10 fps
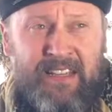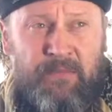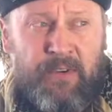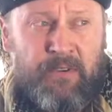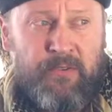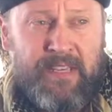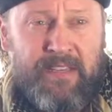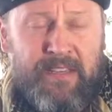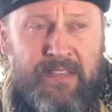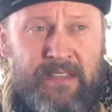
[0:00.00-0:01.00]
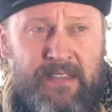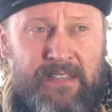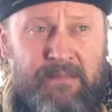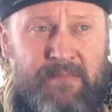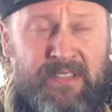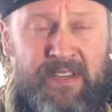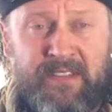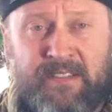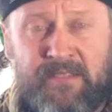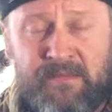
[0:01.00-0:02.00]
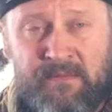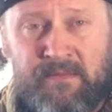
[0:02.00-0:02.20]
that we're doing besides